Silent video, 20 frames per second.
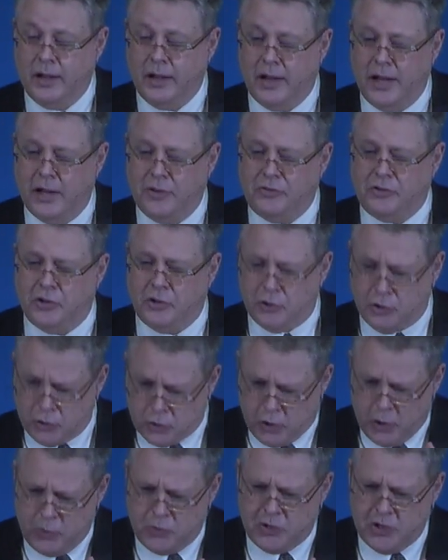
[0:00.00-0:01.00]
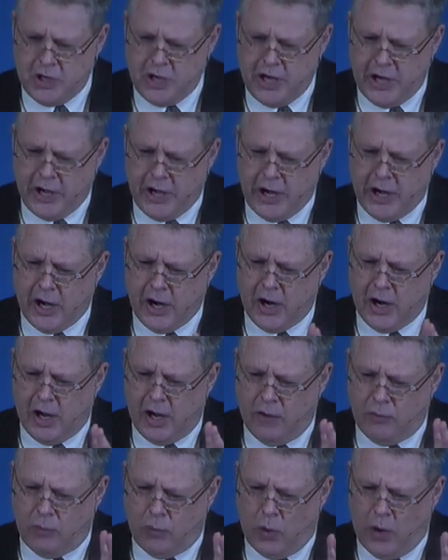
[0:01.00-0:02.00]
It's a description here
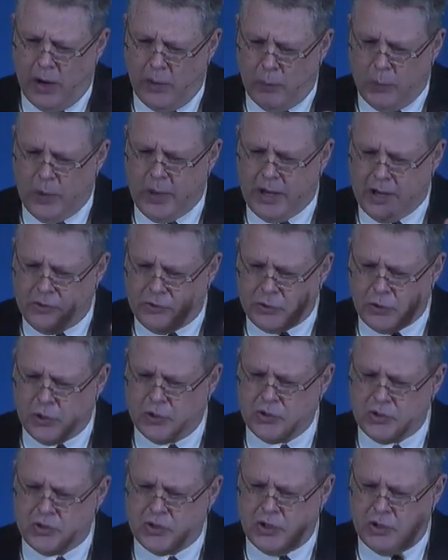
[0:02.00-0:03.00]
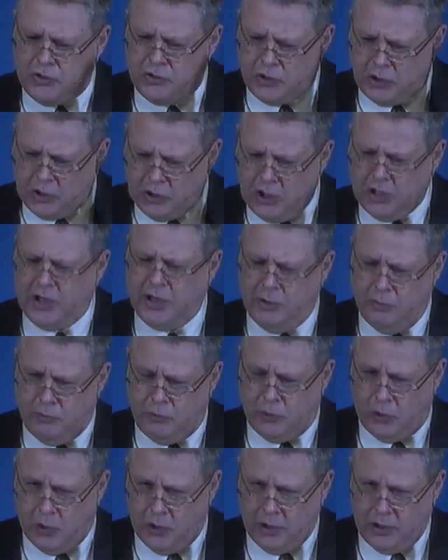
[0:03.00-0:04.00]
of what we as Christians are looking
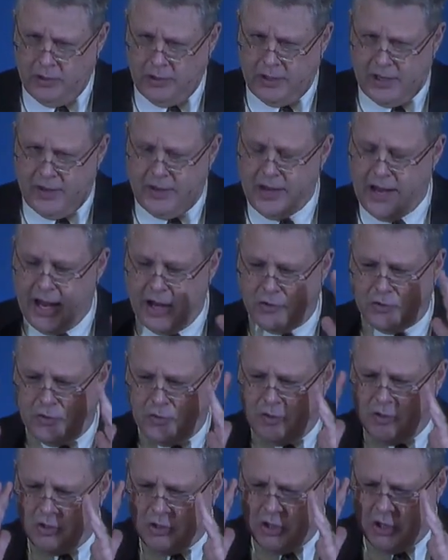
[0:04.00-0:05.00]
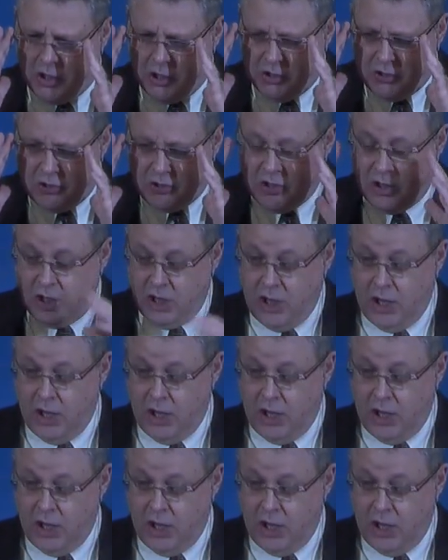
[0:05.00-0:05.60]
for in the age of the church.